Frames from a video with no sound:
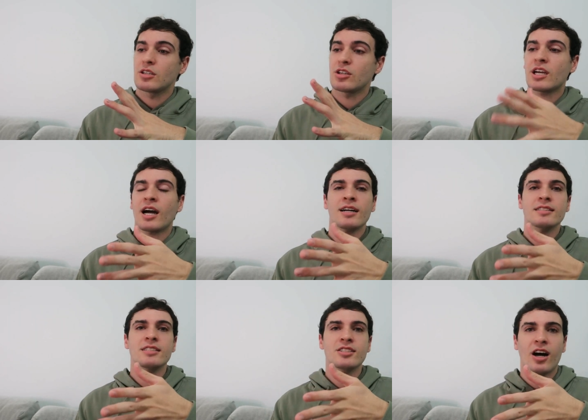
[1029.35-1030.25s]
you
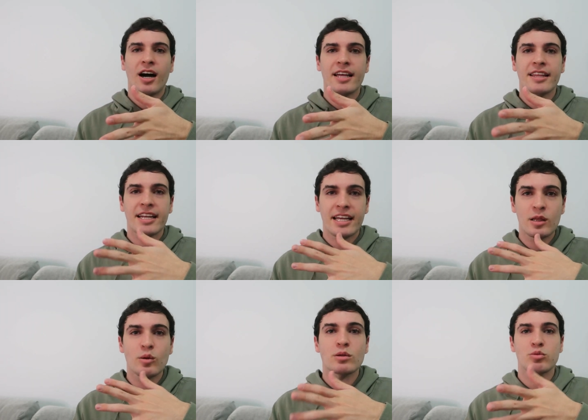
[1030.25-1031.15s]
can't deny that he
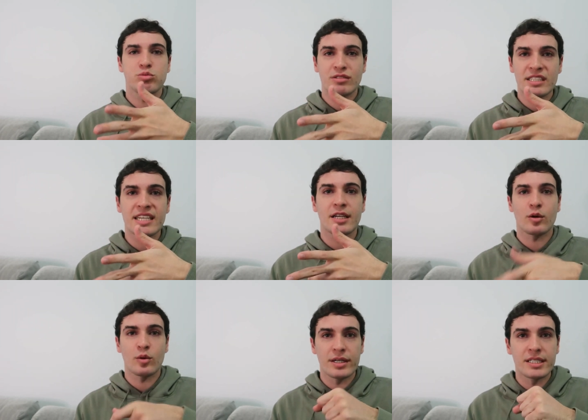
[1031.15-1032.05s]
looks really
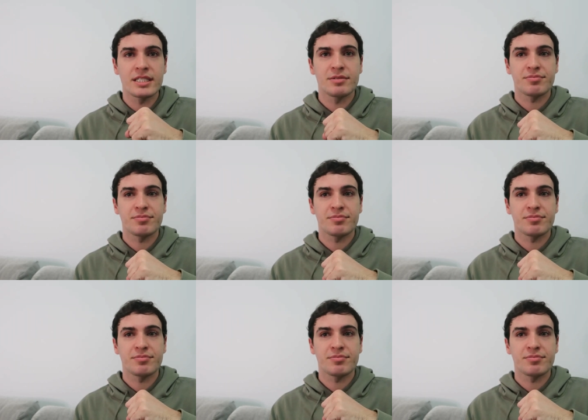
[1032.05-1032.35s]
good.